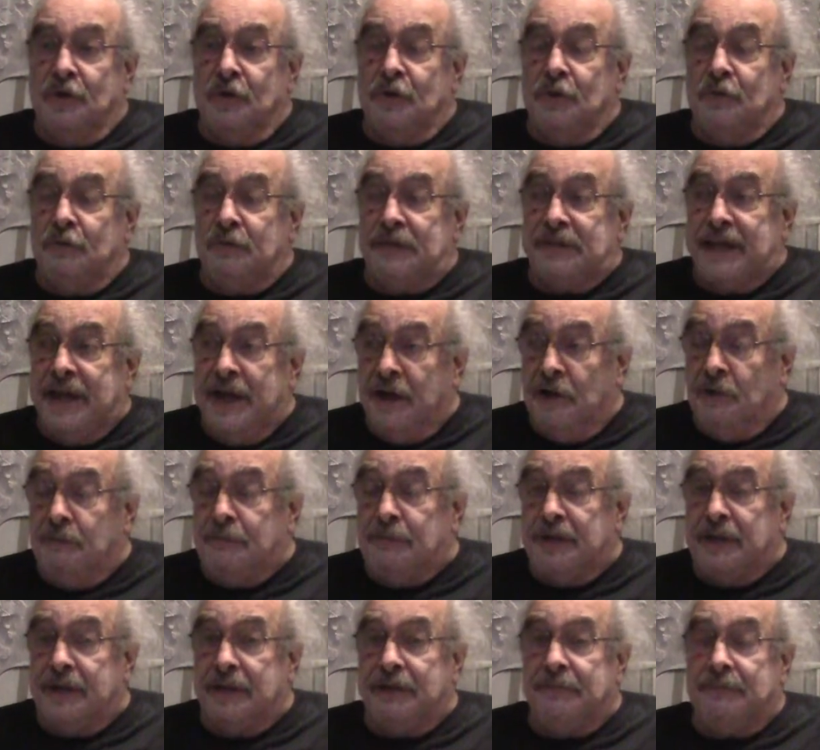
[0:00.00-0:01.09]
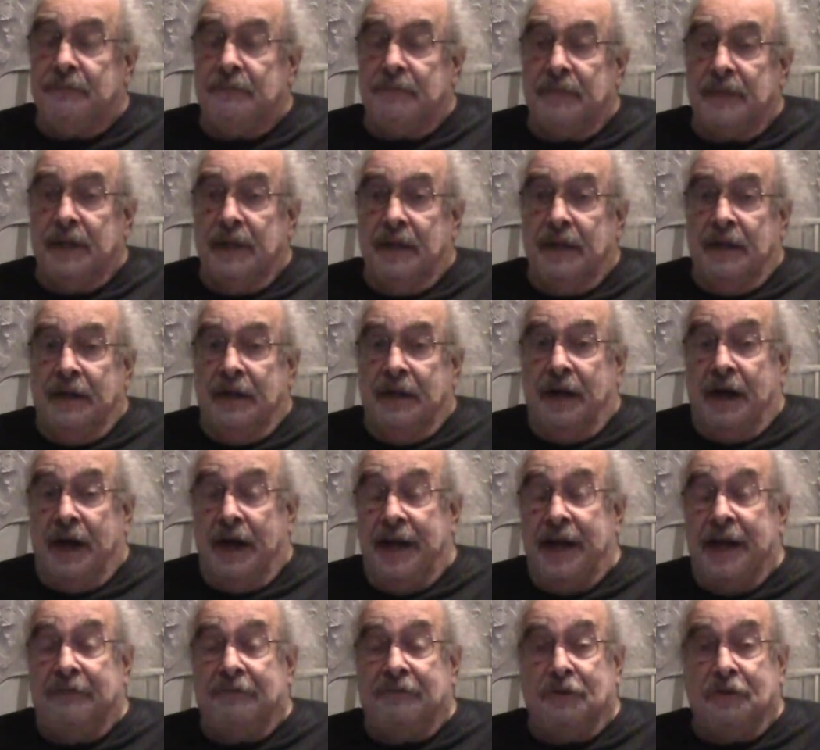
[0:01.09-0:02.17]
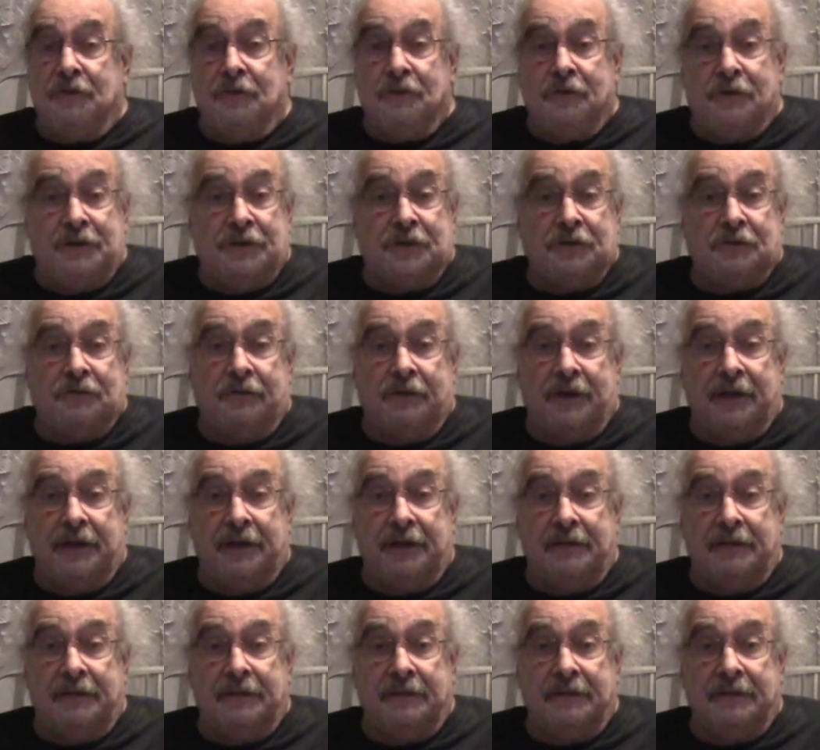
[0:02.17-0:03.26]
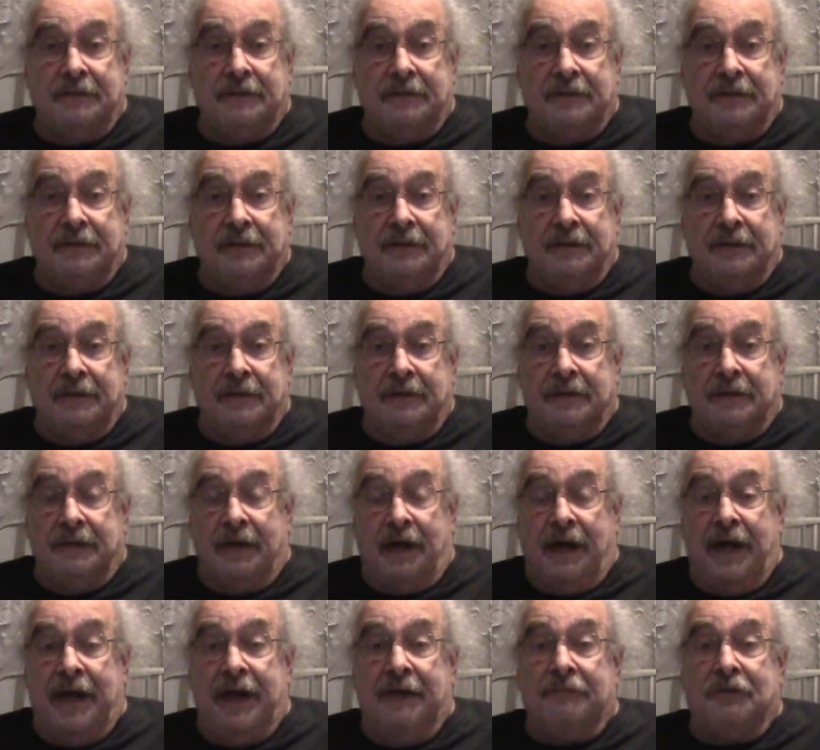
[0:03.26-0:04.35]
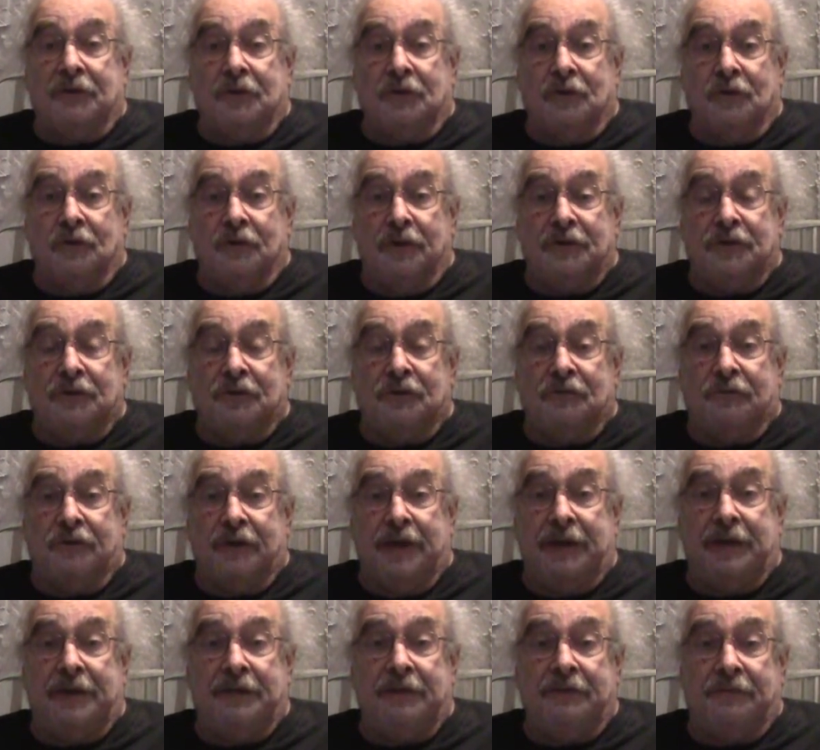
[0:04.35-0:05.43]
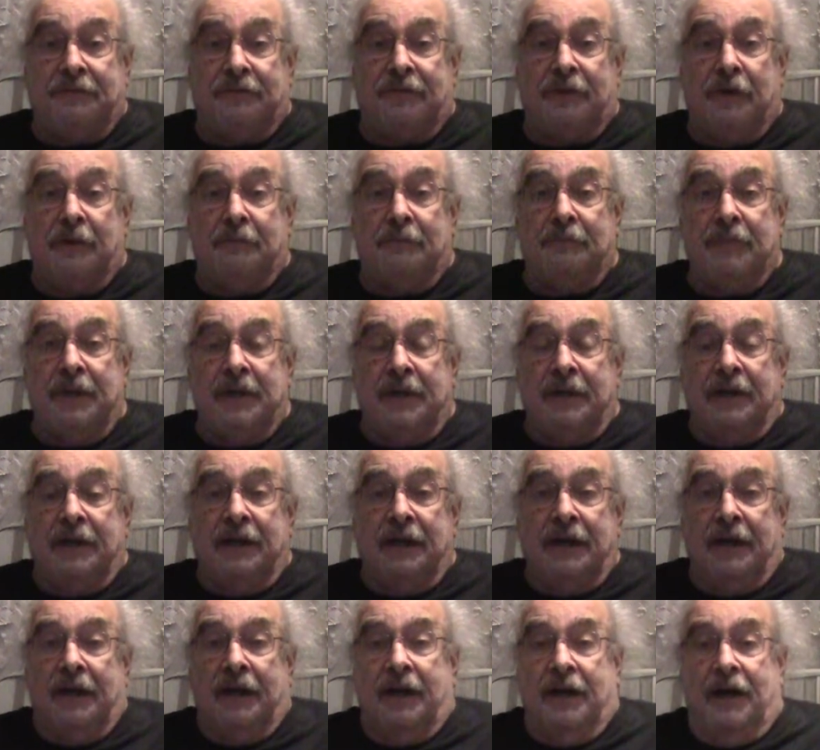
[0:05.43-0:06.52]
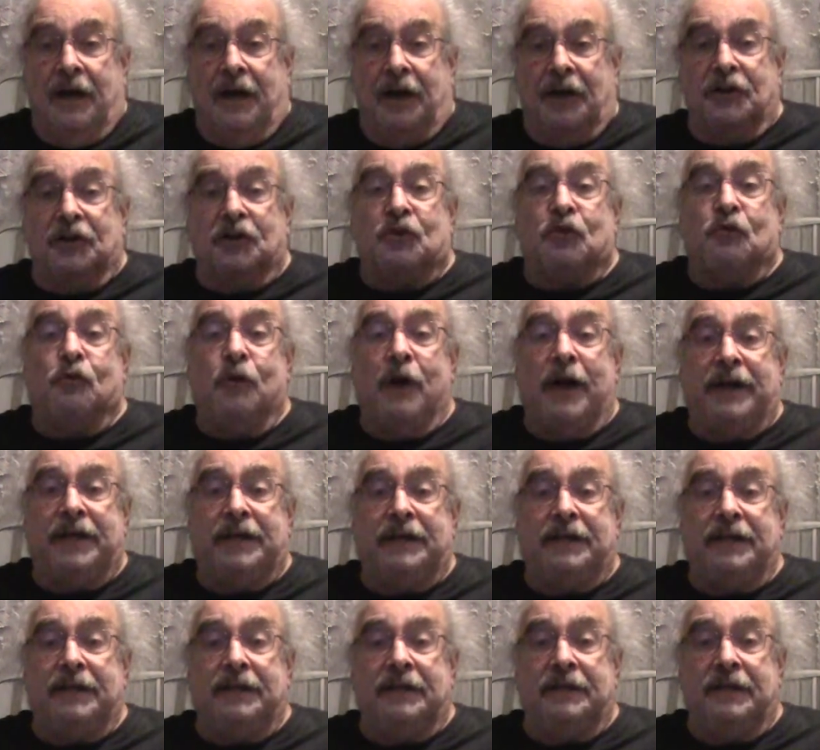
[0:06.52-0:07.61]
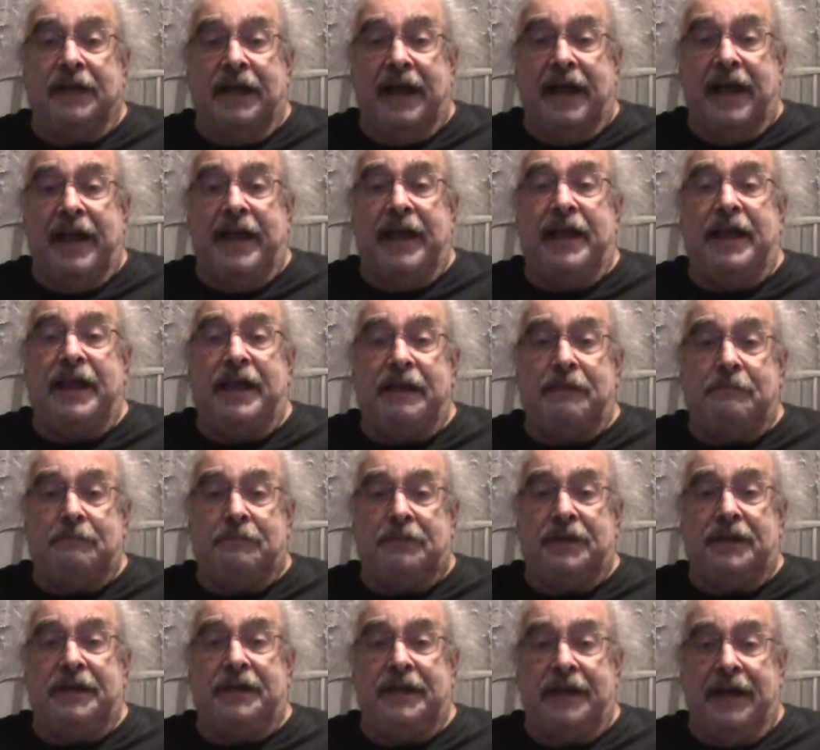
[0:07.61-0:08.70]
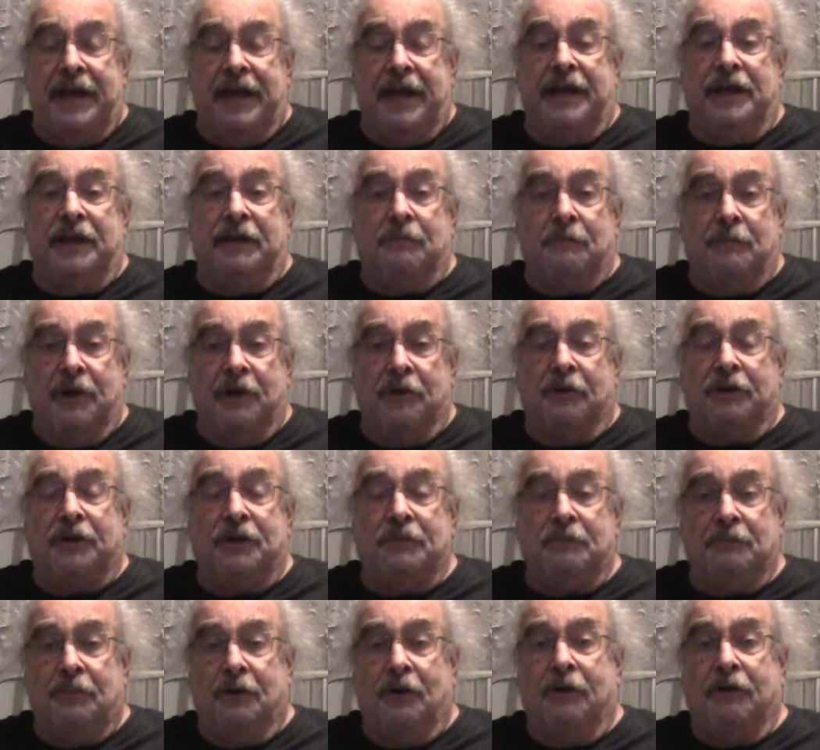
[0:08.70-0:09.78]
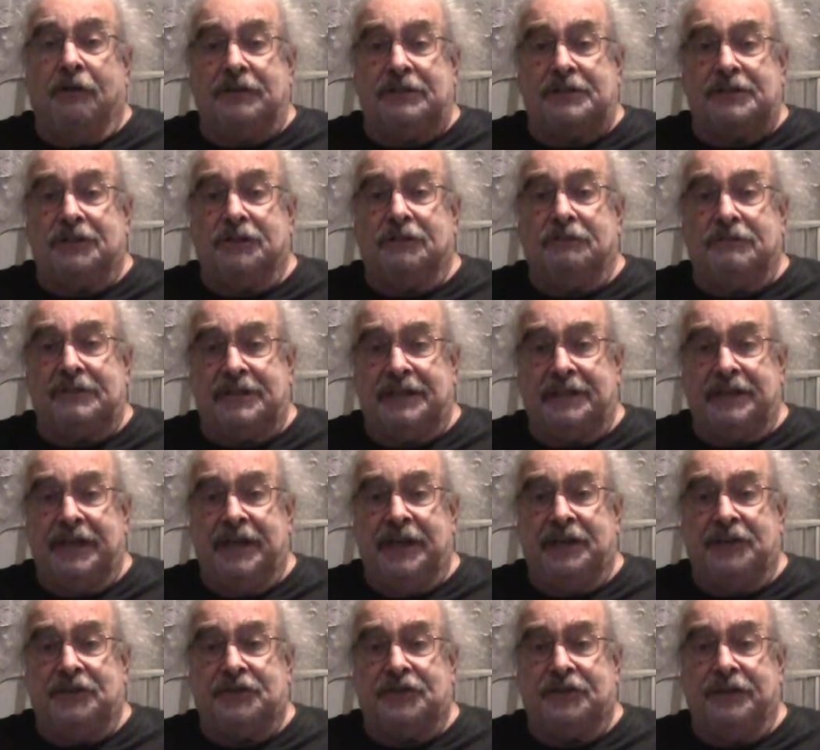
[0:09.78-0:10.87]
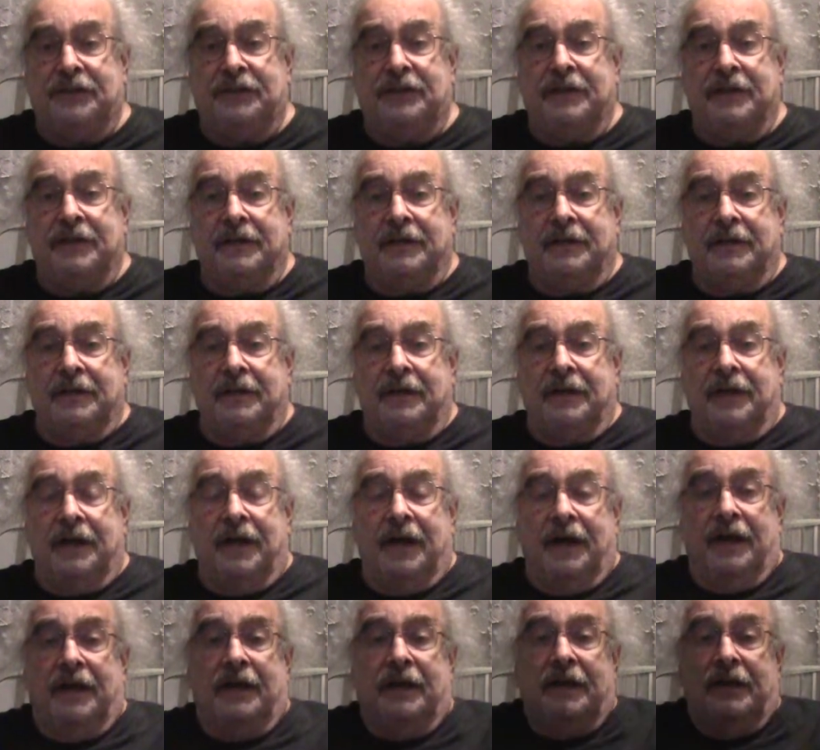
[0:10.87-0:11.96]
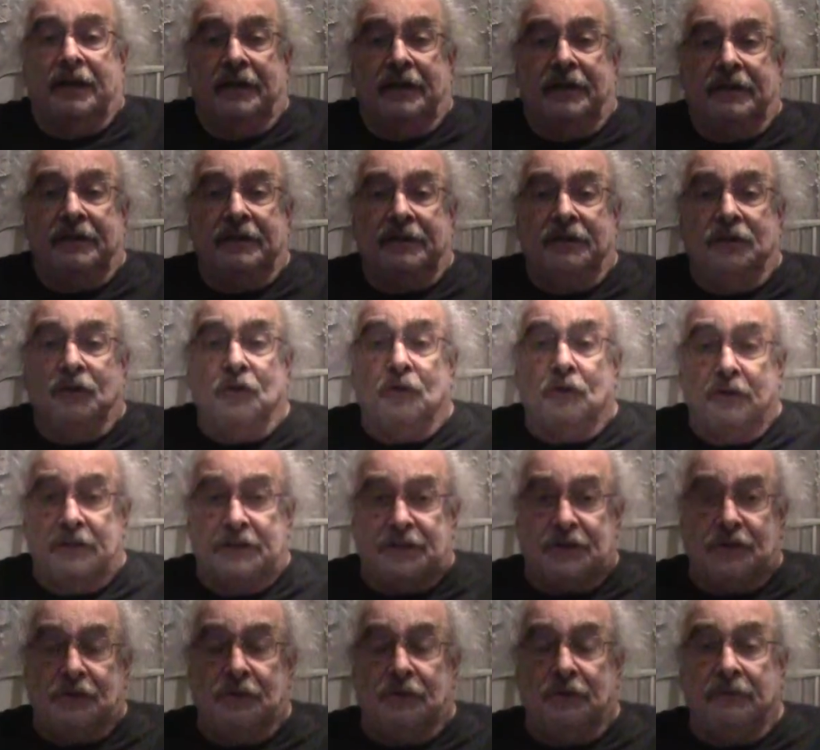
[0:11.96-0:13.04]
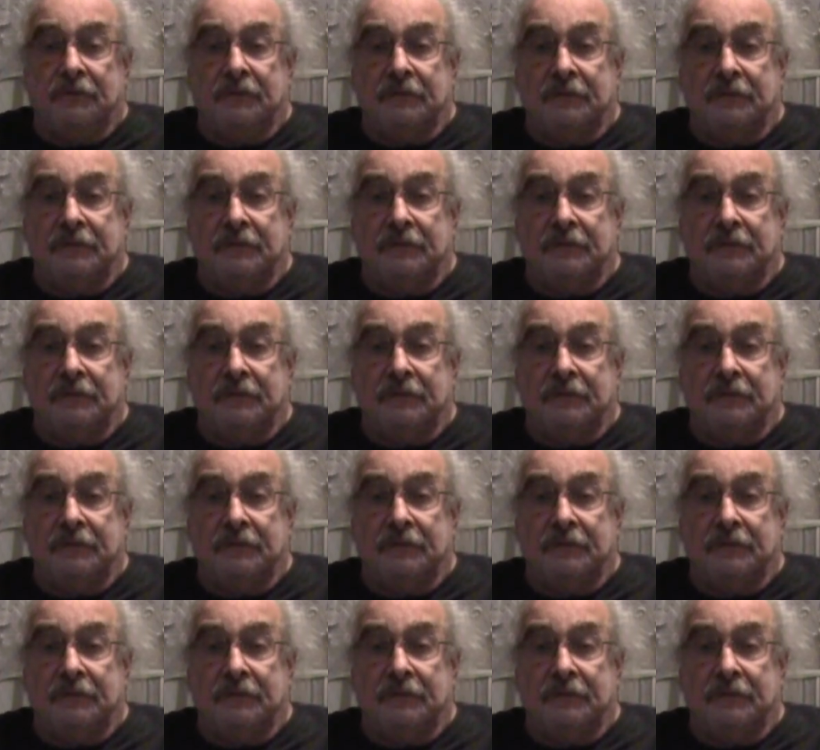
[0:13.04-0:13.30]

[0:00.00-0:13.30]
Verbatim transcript: who's helping. I have a law degree. I have a law degree from an accredited ABA, American Bar Association uh, Law School.